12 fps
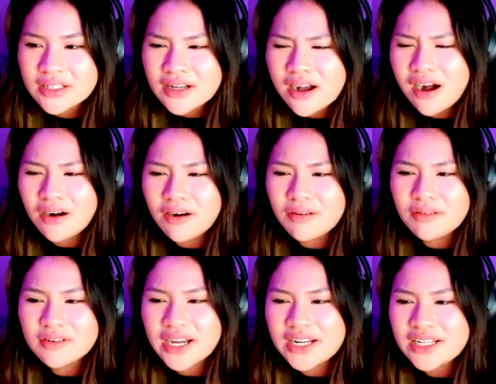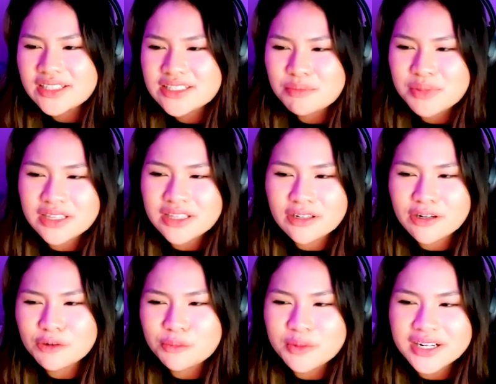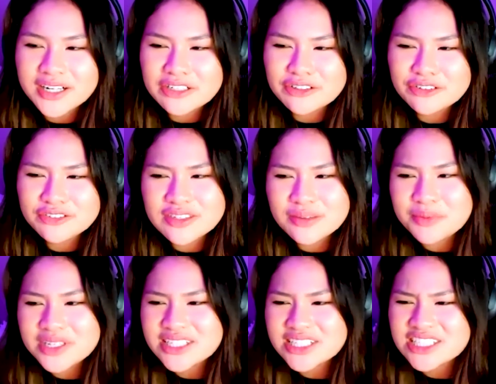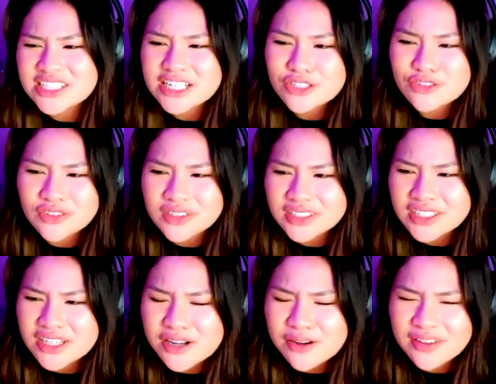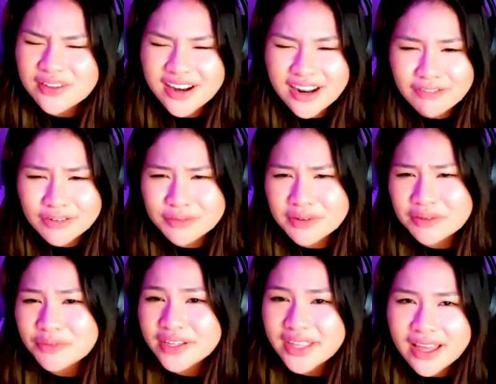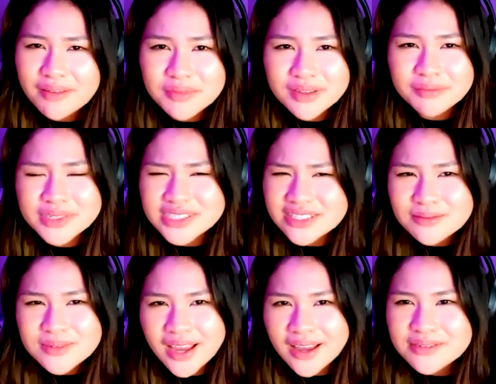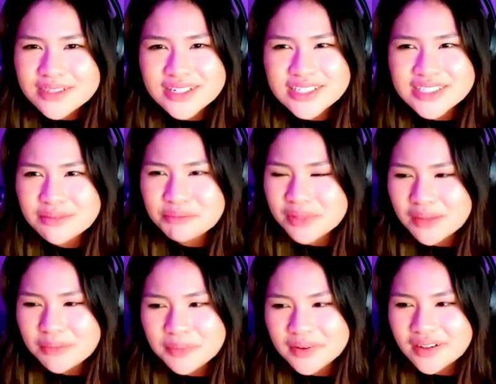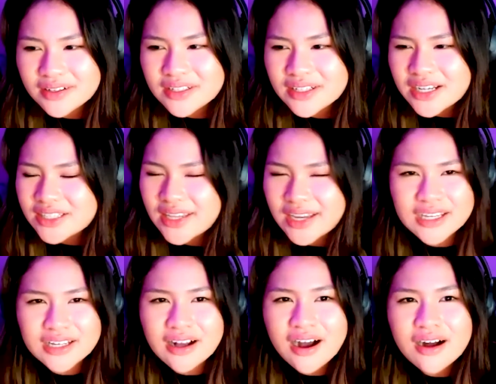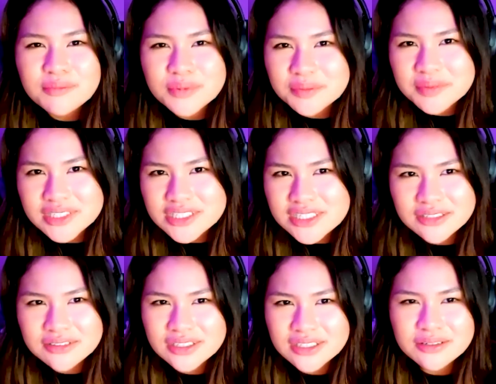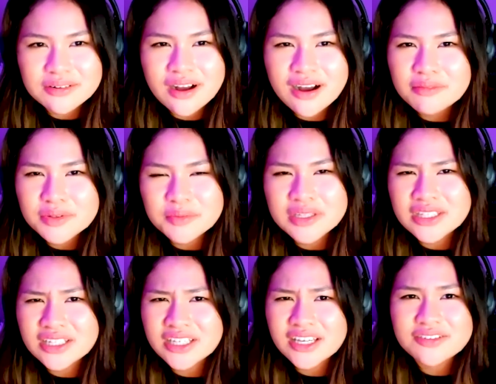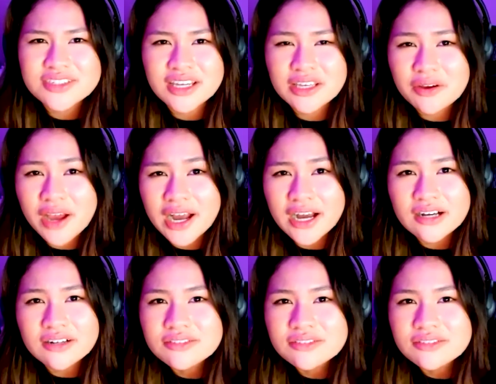oh, I need to be the lone wolf to be successful. Not everyone will get me. But sometimes there's some people that can complement you, complement the gifts that you have